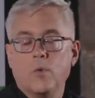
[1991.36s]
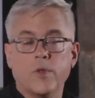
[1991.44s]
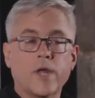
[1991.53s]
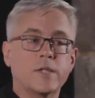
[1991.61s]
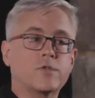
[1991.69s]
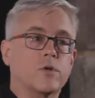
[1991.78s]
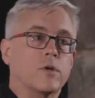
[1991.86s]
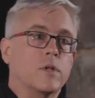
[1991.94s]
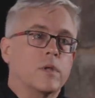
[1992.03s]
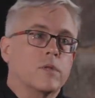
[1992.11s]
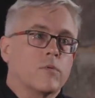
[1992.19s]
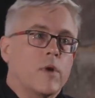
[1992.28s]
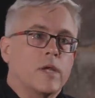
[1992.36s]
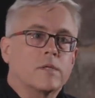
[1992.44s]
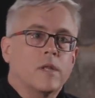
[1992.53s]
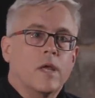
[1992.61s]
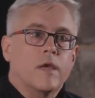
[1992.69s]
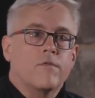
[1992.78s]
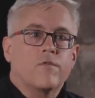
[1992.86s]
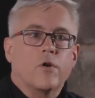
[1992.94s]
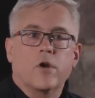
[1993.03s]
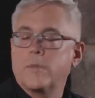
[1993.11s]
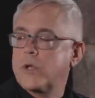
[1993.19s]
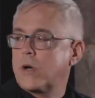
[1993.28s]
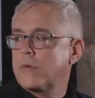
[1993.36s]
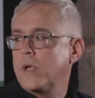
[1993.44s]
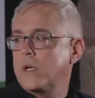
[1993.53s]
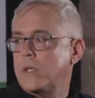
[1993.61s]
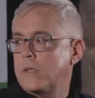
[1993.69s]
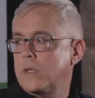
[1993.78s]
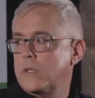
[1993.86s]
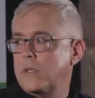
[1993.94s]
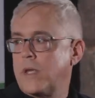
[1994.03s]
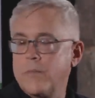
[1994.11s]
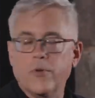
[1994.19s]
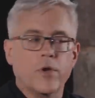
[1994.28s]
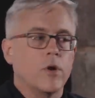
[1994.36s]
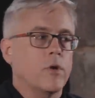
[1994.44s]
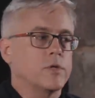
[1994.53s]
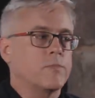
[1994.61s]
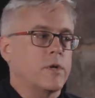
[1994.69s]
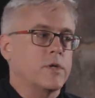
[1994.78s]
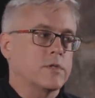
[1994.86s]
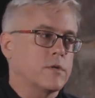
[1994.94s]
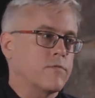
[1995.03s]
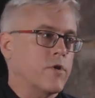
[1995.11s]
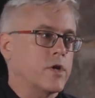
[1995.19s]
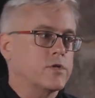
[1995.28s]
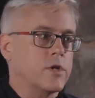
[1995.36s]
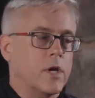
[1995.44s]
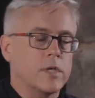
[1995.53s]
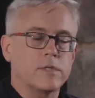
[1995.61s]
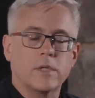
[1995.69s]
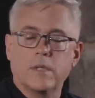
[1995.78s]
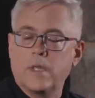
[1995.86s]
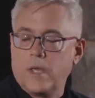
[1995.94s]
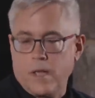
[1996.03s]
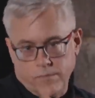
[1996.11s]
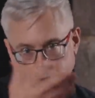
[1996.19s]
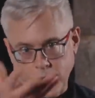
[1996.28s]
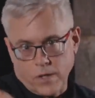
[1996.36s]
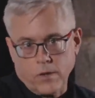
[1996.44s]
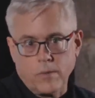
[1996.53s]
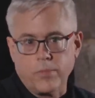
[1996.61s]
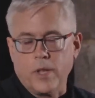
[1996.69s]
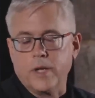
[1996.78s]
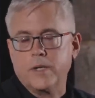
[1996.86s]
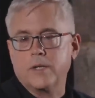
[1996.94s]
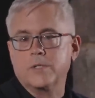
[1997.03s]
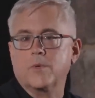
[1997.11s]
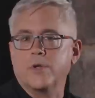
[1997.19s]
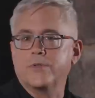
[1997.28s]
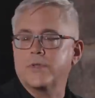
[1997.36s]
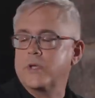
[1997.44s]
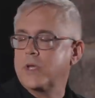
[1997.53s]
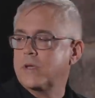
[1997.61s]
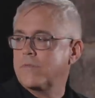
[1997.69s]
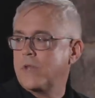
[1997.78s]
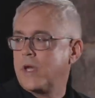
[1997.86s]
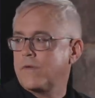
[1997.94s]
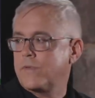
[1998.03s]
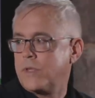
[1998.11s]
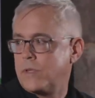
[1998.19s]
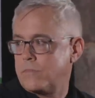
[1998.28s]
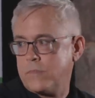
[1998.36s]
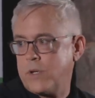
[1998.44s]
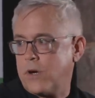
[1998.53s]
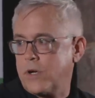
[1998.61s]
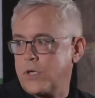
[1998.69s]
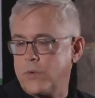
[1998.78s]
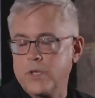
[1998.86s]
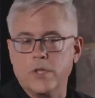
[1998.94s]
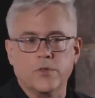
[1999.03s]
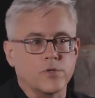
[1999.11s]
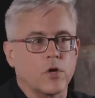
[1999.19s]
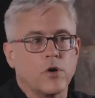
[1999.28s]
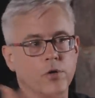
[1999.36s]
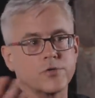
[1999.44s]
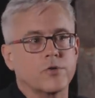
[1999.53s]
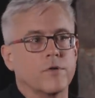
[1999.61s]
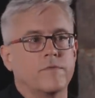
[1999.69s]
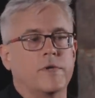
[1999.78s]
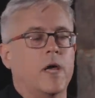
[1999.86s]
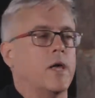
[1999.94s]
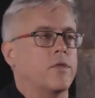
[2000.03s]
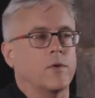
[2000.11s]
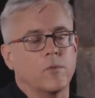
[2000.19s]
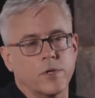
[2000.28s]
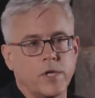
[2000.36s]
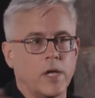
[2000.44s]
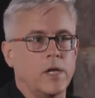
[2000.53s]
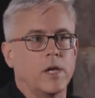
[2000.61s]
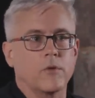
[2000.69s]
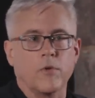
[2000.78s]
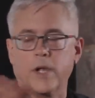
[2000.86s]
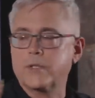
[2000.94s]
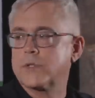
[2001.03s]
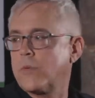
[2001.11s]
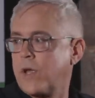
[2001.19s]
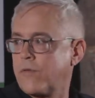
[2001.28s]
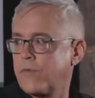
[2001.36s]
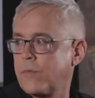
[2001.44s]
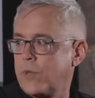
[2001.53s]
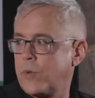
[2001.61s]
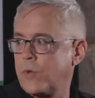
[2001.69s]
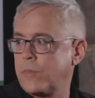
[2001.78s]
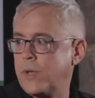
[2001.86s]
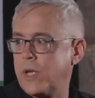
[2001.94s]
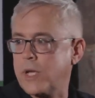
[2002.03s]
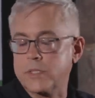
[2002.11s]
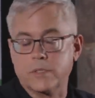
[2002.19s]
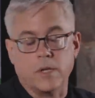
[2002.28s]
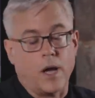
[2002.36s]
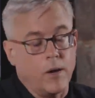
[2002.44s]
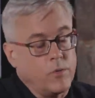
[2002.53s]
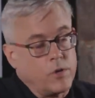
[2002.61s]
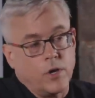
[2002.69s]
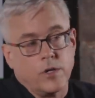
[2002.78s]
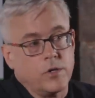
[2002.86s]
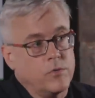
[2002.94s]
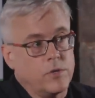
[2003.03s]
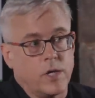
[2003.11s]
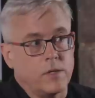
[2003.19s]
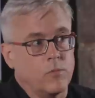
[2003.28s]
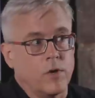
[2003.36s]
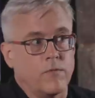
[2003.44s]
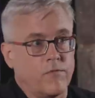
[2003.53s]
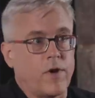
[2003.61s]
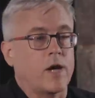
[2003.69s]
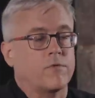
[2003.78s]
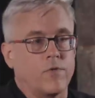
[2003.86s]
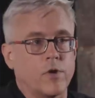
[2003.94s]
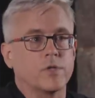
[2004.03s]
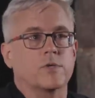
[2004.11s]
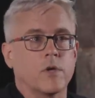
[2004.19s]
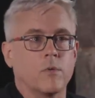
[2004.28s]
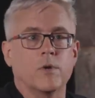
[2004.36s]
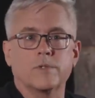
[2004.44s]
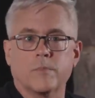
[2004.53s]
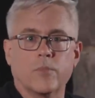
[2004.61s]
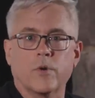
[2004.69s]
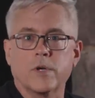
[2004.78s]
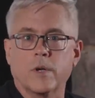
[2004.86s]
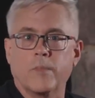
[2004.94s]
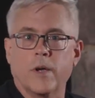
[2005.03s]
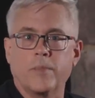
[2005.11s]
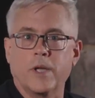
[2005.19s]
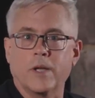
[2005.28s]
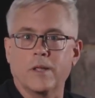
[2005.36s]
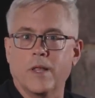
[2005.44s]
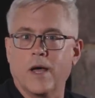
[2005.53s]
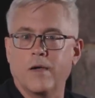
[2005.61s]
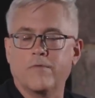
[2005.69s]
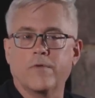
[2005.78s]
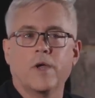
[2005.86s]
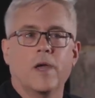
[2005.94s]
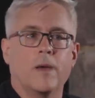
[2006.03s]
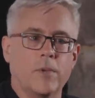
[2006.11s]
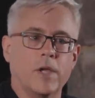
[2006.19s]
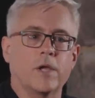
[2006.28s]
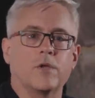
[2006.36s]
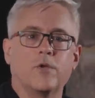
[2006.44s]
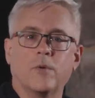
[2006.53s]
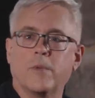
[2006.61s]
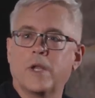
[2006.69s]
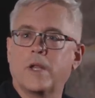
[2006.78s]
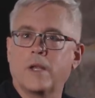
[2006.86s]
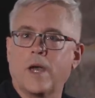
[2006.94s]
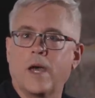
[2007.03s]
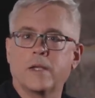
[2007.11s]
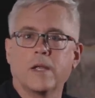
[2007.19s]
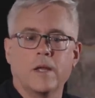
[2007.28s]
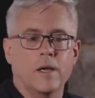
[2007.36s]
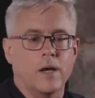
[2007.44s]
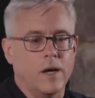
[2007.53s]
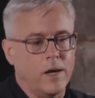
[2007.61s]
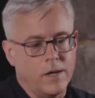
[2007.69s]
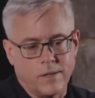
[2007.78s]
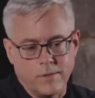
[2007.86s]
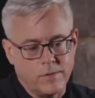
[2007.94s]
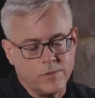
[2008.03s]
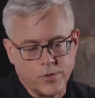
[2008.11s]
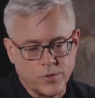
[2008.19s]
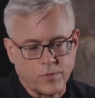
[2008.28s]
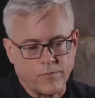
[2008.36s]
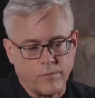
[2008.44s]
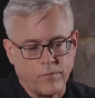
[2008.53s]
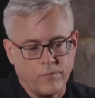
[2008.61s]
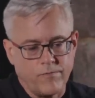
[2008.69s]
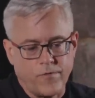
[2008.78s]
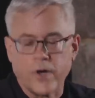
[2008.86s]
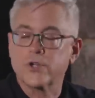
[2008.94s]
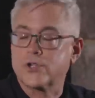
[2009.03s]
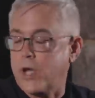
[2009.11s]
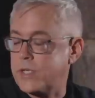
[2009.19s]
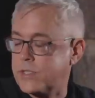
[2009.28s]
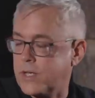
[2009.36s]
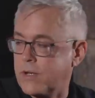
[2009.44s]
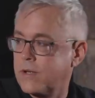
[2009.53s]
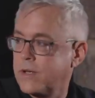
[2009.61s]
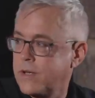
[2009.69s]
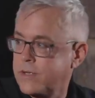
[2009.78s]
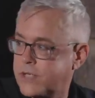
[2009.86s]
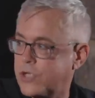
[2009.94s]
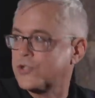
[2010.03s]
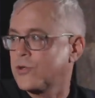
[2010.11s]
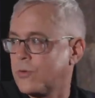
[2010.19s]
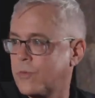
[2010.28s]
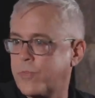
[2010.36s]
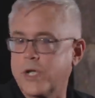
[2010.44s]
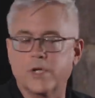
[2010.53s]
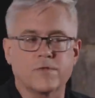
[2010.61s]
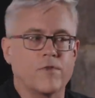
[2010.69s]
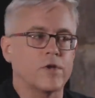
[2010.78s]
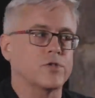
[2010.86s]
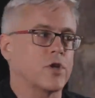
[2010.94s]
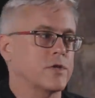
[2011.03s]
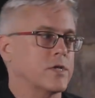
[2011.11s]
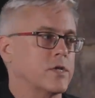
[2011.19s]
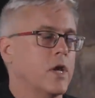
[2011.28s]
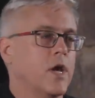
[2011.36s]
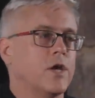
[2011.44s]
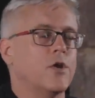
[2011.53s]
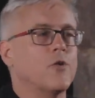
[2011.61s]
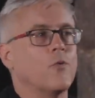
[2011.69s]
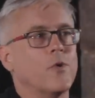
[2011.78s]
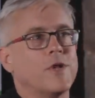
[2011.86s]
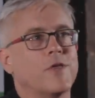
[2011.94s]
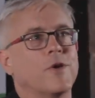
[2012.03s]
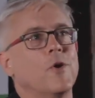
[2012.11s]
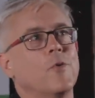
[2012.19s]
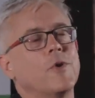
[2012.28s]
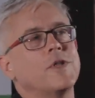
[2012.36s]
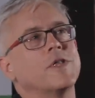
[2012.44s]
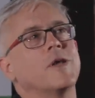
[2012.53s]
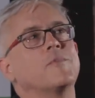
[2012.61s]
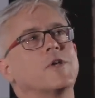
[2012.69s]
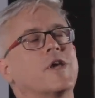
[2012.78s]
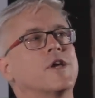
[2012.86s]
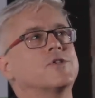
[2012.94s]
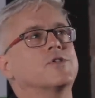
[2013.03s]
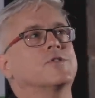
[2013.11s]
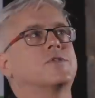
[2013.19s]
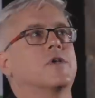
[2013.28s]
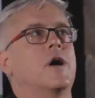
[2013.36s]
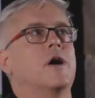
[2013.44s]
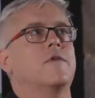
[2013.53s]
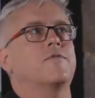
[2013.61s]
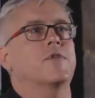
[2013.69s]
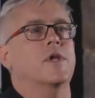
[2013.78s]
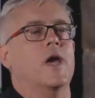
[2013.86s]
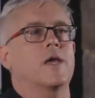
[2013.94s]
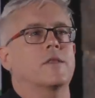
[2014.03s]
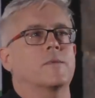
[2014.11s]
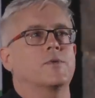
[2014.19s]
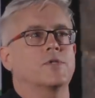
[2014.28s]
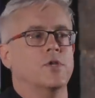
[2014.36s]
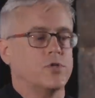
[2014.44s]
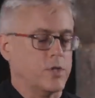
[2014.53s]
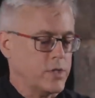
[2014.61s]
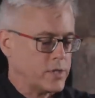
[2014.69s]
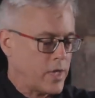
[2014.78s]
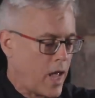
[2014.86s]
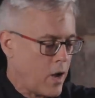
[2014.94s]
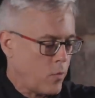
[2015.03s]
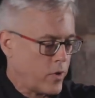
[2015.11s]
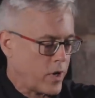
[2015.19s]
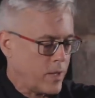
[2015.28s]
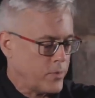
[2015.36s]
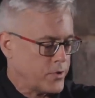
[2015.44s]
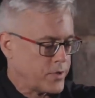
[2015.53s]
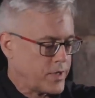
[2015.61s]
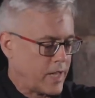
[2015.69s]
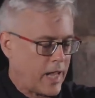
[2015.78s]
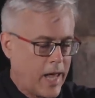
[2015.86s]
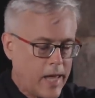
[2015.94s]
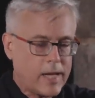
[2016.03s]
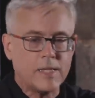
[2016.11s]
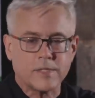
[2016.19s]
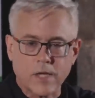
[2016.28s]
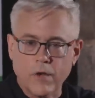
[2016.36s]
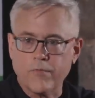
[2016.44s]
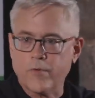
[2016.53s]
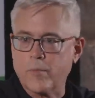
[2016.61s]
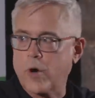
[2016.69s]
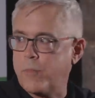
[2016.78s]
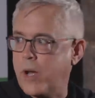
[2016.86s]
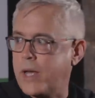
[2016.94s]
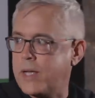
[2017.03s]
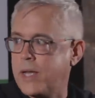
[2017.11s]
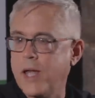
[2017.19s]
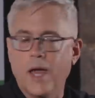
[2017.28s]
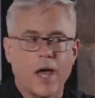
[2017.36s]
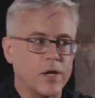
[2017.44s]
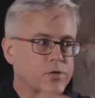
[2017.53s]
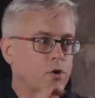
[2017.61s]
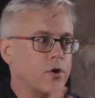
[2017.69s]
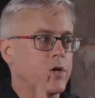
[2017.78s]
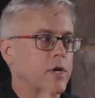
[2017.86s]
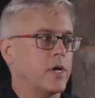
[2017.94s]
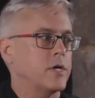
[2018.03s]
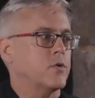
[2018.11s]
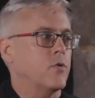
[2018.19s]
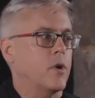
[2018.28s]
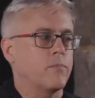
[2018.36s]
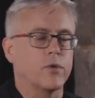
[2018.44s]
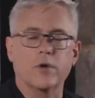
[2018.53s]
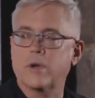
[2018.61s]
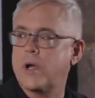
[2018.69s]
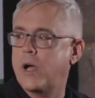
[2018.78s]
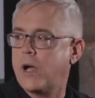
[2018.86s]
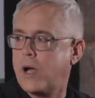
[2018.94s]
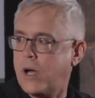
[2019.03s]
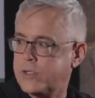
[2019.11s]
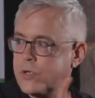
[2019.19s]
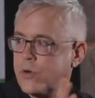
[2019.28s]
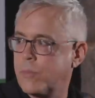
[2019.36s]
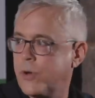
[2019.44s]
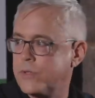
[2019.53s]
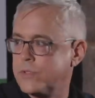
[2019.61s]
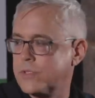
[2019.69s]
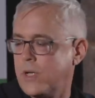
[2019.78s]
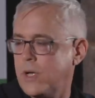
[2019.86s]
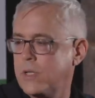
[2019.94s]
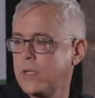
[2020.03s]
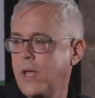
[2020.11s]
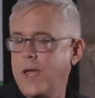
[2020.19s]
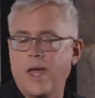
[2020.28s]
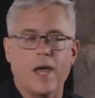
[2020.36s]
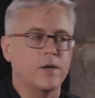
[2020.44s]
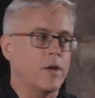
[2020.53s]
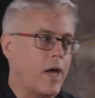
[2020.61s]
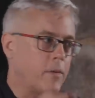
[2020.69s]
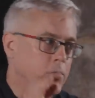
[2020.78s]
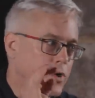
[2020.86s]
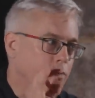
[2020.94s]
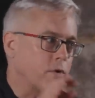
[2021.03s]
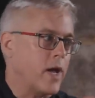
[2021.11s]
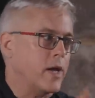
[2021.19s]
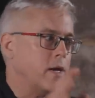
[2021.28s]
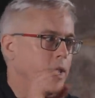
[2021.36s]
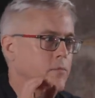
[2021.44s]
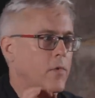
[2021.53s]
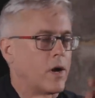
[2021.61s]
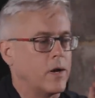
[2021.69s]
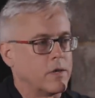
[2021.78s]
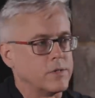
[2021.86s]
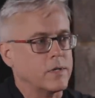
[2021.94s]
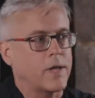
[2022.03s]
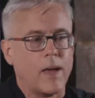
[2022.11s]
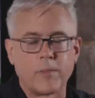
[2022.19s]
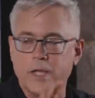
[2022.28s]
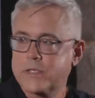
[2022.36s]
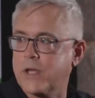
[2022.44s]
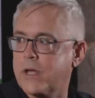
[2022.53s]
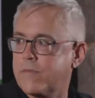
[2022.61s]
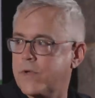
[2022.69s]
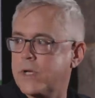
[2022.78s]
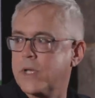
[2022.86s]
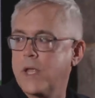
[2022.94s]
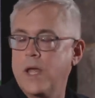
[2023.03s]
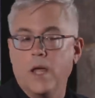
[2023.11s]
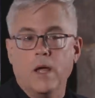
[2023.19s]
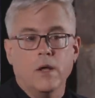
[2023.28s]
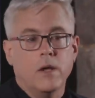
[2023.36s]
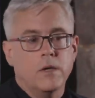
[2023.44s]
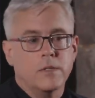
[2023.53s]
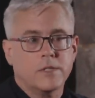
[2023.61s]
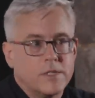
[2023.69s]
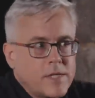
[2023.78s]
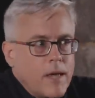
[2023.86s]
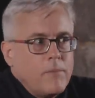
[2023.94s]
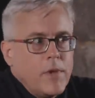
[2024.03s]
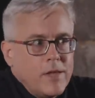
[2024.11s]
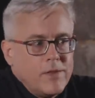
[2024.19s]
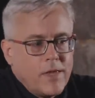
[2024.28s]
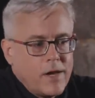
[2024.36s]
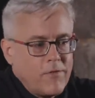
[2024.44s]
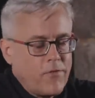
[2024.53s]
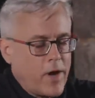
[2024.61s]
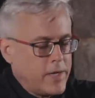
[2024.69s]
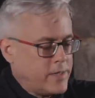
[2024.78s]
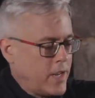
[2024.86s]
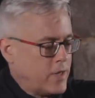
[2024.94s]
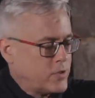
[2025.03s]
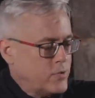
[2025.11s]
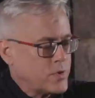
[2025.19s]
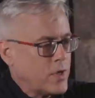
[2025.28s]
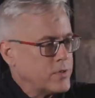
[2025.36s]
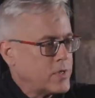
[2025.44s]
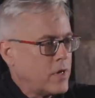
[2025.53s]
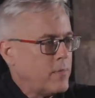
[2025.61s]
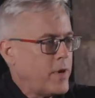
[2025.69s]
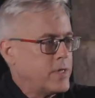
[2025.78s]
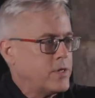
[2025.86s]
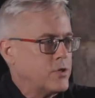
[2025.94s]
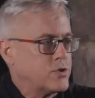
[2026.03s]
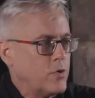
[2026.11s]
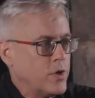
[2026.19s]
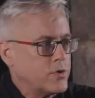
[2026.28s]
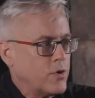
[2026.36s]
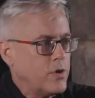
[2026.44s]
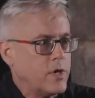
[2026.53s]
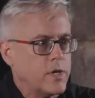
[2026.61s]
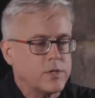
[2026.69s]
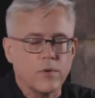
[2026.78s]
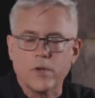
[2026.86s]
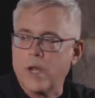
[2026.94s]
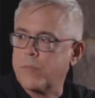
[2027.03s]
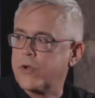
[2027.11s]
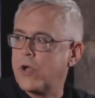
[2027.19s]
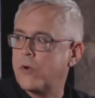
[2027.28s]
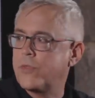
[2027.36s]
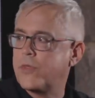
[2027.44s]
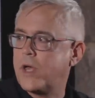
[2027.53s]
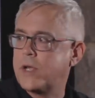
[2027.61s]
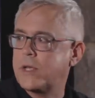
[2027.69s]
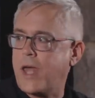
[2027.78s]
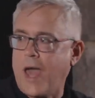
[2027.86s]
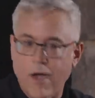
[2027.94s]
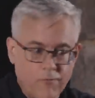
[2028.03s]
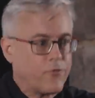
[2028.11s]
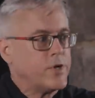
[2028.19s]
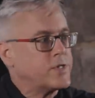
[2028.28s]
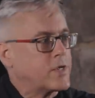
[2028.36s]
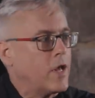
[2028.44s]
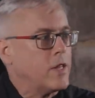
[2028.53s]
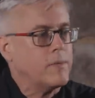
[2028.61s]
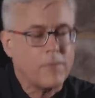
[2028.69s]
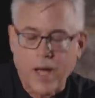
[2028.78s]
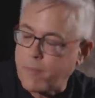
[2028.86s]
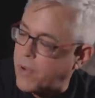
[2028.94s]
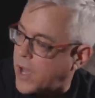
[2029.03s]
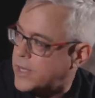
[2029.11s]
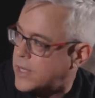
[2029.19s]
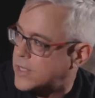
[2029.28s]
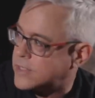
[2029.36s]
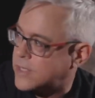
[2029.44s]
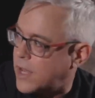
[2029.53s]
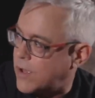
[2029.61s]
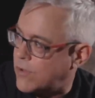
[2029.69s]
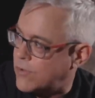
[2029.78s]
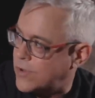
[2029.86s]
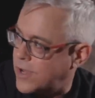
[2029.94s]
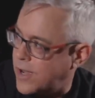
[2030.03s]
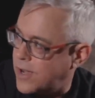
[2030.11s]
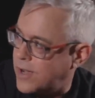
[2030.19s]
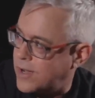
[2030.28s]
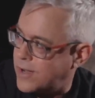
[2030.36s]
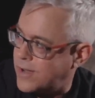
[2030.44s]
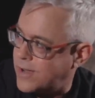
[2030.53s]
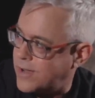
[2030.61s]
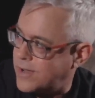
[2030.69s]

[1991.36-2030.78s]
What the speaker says: Well, that's certainly the right to life argument already. The embryo has been disenfranchised, and they have then applied it as well to the end of life, and then arguing that there's a culture of death, that we're taking rights away from human beings. I would argue that we're in fact focusing on what's important about being alive and being a human, and not just fetishizing tissue, because fetishizing, one of the implications of the Catholic position is now we're able to take any cell from our body and turn it into a totipotent cell. And create gametes out of it. Does that mean that if I take two cells out of my tissue and turn it into an embryo, that every cell in my body is now